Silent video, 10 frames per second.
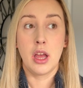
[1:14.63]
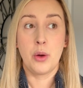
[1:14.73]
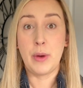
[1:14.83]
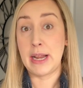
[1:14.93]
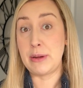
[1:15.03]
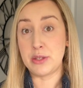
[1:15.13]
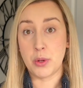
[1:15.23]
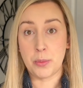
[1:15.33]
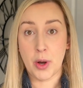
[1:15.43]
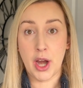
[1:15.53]
When he went to
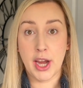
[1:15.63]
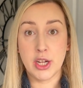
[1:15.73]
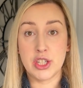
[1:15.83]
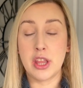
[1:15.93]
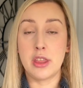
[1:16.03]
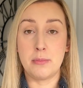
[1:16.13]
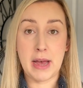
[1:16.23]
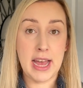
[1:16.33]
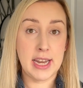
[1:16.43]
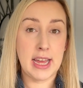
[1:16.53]
approach, the
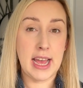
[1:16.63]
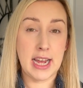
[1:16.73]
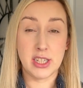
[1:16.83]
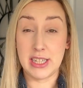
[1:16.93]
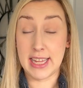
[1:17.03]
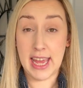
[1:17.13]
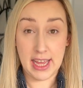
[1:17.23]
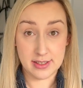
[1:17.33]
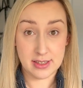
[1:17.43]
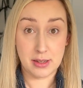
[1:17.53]
man actually
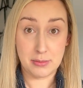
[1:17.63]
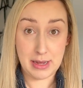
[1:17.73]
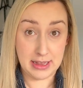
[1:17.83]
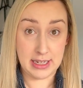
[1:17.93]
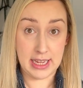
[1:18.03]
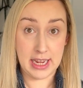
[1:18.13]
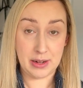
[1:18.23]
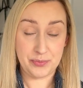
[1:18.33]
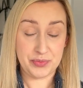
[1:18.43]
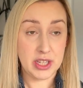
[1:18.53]
kissed Melanie.
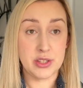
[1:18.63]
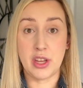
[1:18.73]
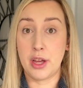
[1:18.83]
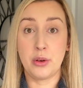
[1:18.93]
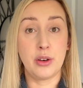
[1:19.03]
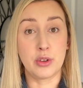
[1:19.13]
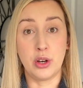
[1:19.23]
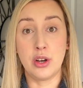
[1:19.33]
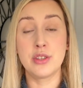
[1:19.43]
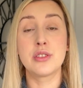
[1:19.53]
So, of
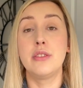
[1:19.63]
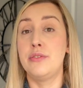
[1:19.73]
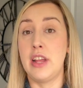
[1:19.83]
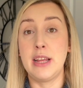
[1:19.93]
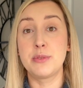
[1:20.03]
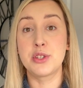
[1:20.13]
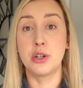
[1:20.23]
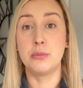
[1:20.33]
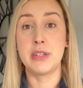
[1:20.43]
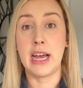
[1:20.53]
course, Philip
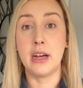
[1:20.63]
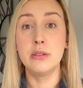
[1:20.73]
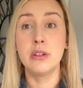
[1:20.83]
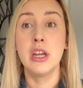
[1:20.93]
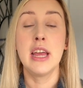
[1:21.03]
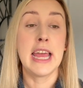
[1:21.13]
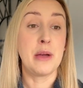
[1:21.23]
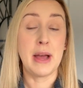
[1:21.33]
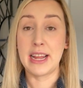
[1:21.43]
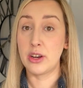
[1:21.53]
stormed out. He
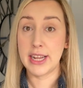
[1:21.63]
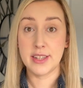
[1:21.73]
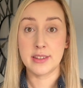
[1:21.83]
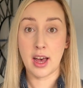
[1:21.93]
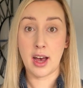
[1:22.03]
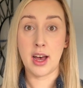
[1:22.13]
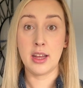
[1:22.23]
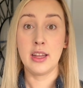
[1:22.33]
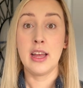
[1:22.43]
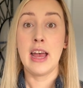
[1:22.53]
went and got in his car,
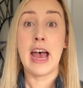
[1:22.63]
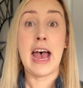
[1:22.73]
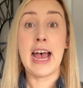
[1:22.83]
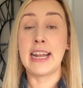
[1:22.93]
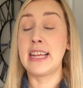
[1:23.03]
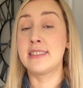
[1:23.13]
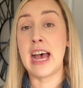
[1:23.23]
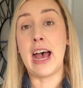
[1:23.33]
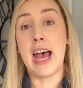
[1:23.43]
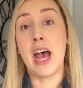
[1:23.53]
and he
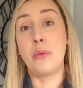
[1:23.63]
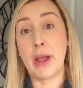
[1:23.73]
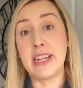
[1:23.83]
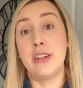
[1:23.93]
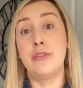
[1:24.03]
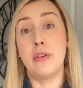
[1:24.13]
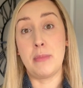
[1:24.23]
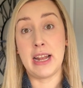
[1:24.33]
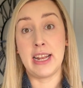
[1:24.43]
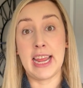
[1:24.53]
sat and waited for
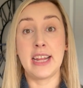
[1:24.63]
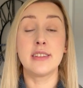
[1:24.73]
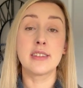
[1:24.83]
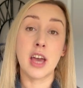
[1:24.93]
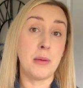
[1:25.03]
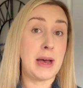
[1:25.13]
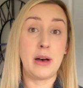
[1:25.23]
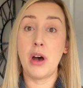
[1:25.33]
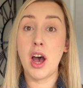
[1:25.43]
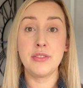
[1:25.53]
Melanie to come out
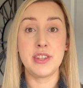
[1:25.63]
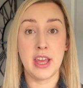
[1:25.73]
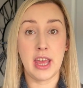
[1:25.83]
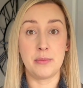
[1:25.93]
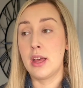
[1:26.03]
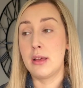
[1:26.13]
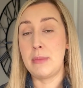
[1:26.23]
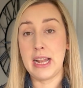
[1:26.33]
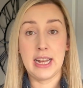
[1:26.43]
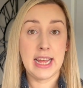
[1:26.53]
after him.
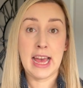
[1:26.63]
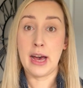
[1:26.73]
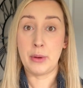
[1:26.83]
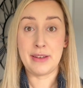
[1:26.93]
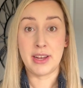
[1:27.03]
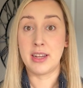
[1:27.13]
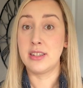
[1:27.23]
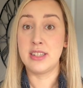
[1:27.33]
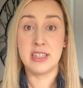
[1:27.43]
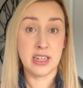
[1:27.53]
Melanie, however,
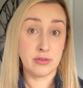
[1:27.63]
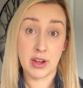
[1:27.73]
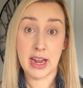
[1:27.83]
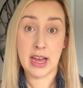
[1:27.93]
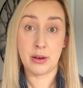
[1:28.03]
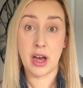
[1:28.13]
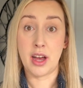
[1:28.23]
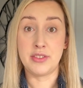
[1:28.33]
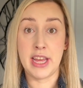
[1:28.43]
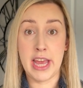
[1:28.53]
didn't run out
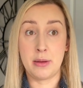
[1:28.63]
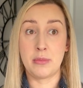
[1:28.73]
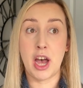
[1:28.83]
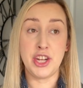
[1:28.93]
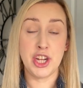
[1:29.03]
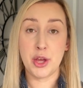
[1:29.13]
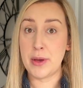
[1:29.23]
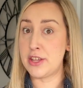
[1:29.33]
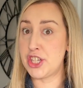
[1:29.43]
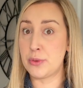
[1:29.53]
after him. I don't know
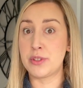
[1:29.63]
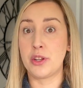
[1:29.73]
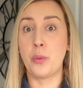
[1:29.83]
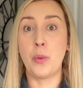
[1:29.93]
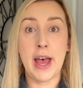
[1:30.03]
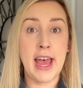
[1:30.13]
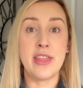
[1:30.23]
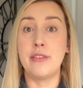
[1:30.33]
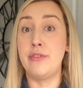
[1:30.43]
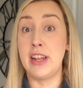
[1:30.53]
whether she wasn't aware
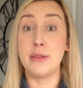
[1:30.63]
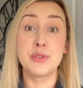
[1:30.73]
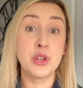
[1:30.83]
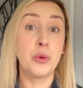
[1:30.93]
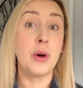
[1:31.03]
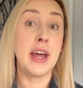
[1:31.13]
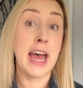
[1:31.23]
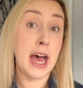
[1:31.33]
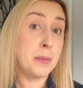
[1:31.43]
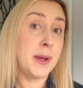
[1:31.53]
that Philip saw what had
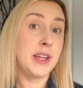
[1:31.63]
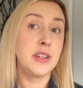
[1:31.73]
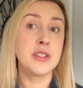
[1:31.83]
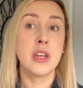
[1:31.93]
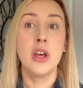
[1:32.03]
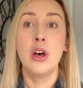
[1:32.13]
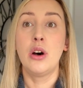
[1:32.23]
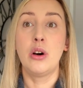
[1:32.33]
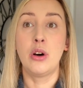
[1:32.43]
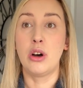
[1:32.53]
happened,
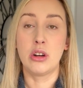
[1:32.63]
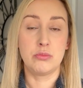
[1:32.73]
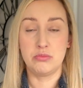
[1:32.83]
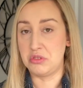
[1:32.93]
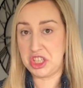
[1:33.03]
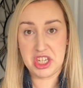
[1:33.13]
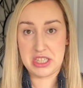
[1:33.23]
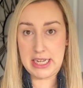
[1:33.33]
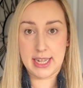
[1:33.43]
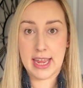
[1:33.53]
or she just
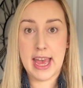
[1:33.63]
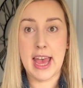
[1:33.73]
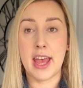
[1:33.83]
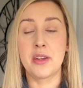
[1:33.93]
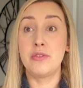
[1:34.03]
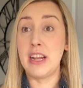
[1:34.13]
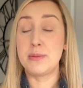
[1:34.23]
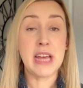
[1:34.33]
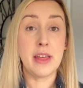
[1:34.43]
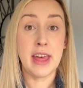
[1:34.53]
didn't care. Philip
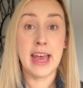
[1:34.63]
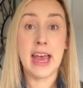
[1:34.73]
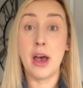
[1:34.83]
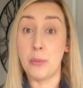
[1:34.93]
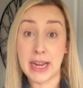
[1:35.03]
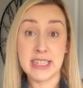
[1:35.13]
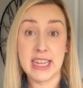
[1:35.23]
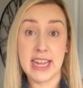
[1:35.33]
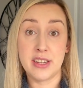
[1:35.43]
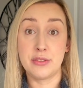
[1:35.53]
sat there and
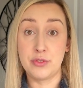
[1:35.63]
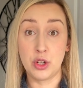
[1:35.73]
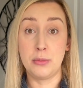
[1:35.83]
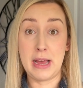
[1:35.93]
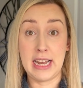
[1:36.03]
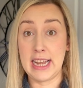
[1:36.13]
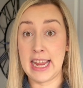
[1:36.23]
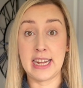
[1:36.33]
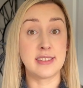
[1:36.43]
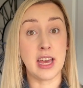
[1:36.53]
waited for
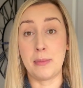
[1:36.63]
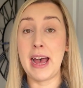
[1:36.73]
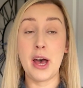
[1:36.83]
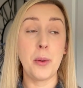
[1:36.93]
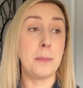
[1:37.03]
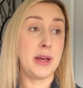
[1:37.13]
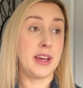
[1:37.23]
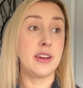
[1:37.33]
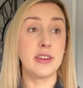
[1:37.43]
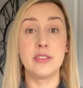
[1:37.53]
Melanie to come out,
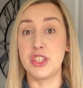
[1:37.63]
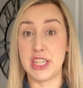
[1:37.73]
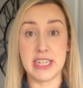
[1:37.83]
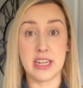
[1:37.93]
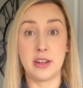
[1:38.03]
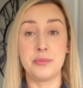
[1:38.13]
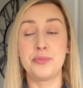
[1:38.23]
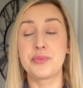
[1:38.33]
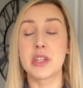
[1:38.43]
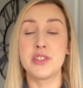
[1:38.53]
but she didn't.
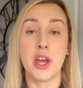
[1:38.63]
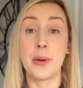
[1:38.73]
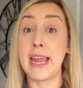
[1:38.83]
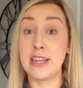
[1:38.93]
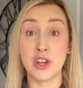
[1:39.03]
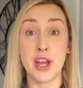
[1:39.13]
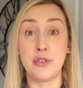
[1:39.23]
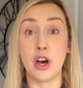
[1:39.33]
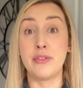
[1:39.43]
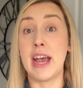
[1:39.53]
So he drove
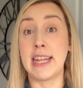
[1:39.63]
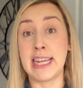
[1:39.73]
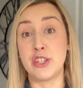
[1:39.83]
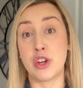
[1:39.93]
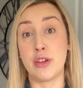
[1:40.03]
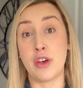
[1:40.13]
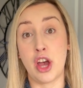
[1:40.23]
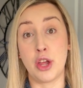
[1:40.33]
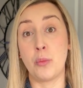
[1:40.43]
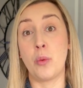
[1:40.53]
off, and he drove
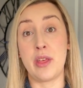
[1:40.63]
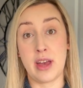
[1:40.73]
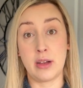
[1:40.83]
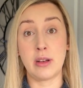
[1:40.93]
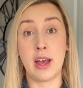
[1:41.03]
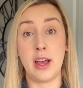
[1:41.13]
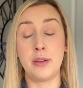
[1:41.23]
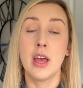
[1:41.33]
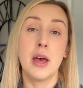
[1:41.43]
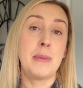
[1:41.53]
home without her.
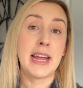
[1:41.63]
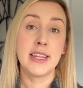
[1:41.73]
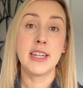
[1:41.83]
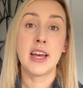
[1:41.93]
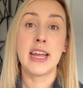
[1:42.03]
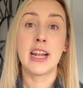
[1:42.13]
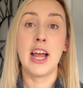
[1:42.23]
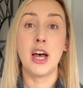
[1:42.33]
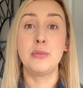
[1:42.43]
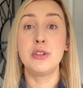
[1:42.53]
Back in the
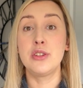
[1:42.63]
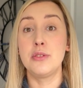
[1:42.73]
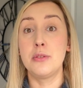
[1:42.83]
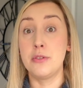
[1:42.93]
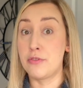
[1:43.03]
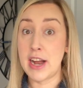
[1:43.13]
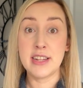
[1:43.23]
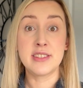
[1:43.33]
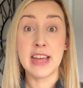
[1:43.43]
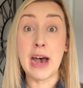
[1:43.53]
nightclub, the
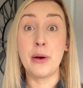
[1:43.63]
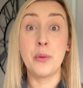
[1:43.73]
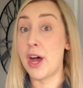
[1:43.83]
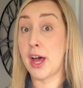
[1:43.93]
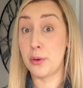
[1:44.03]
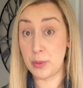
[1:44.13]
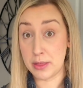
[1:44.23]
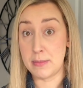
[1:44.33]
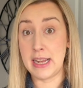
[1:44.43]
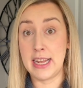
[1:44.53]
friends that were with
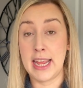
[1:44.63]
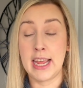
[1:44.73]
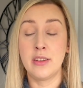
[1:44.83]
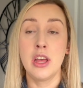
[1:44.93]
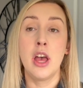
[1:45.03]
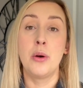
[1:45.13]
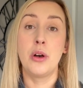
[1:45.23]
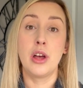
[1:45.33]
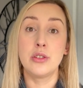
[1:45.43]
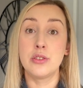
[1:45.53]
Melanie
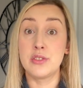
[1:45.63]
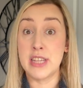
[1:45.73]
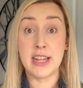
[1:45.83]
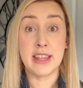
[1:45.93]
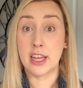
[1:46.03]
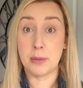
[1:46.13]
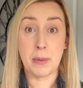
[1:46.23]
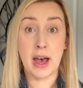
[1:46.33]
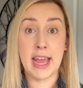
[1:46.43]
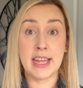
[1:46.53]
said their
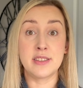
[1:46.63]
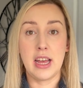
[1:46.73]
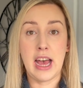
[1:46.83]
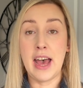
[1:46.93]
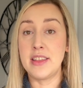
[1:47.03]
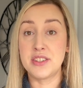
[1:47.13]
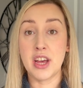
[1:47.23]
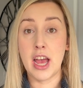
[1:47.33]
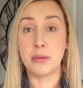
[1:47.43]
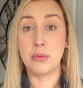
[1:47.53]
goodbyes. At this
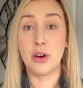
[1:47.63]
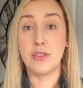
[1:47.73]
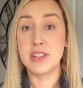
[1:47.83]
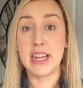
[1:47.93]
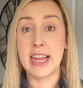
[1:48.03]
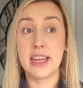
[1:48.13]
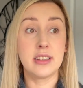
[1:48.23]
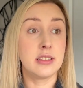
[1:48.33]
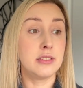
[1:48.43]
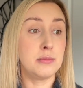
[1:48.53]
time, obviously,
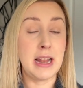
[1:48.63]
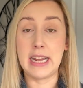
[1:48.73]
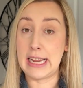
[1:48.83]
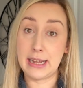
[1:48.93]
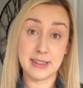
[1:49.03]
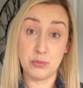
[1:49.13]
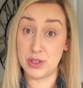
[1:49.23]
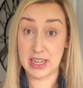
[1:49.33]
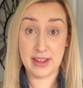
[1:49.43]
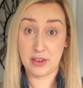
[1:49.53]
Melanie
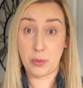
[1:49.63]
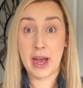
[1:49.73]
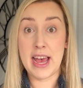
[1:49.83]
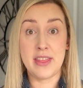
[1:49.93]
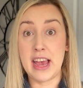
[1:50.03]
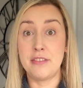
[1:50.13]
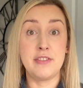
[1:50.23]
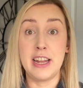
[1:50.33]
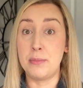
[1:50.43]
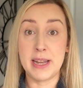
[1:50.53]
wasn't even aware that
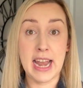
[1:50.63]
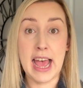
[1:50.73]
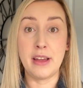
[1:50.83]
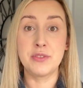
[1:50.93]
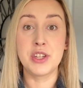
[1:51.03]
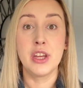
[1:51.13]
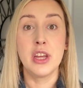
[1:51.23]
Philip had left.